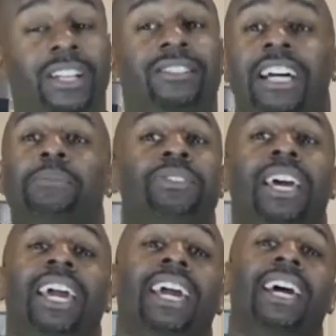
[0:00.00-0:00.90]
stop
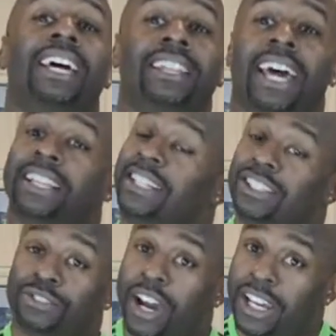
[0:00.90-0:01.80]
saying that
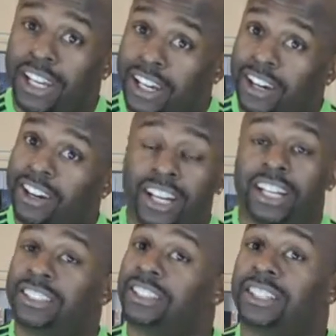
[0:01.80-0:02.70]
this right here
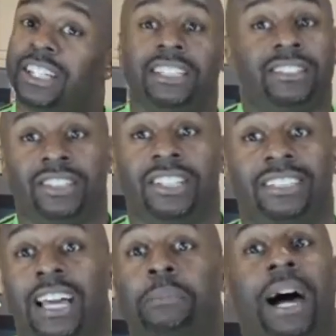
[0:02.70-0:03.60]
is gonna taste as good as
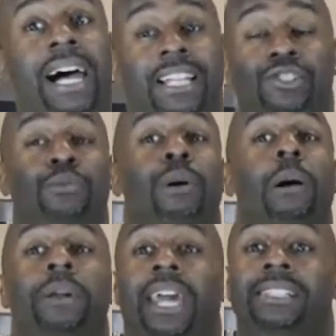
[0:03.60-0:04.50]
that pie that you
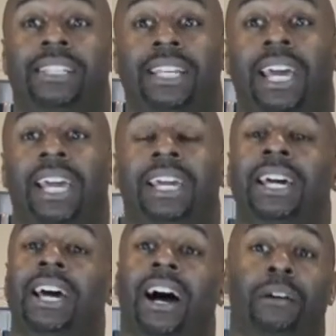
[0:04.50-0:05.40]
probably ate today,
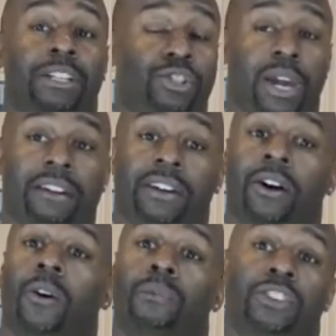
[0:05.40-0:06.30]
that you have at
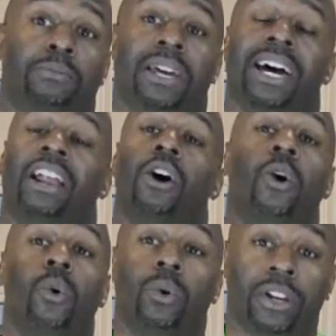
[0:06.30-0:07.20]
home, that's made out of
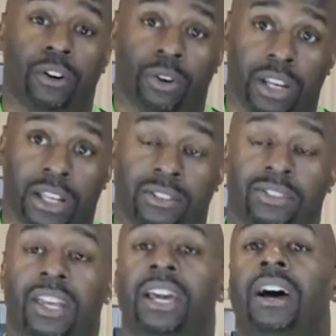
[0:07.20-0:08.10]
whole
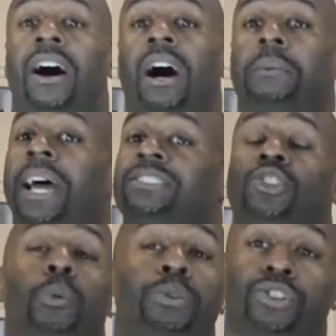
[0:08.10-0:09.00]
ingredients. It has
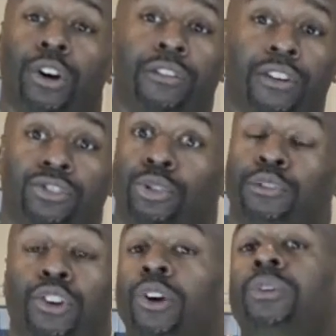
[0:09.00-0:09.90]
no preservatives, so
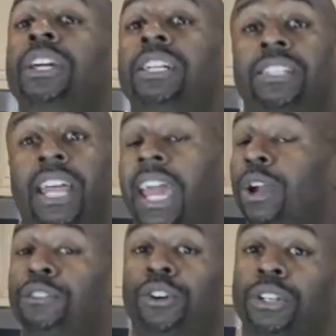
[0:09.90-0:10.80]
if you don't eat it today,
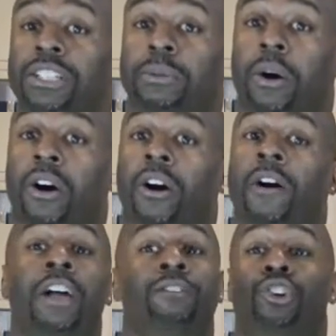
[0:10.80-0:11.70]
if you don't eat it tomorrow,
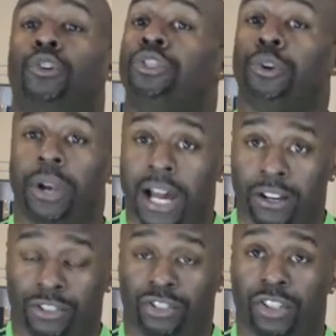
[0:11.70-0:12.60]
you're gonna throw it out
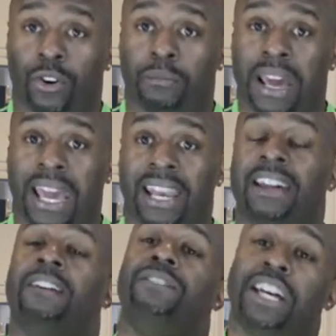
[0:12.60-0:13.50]
because it's going bad.
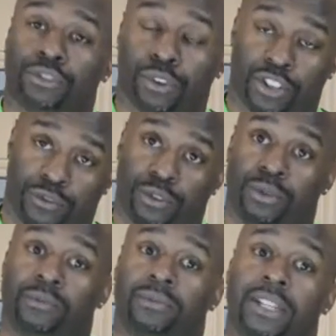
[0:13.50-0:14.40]
That's fresh food.
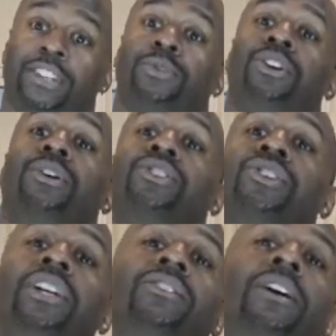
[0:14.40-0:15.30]
That's when you know that
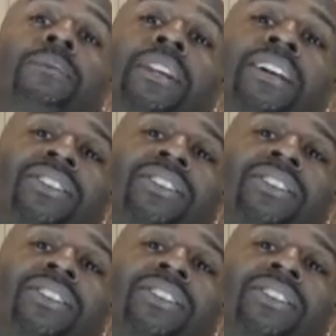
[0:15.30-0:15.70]
you're eating something that's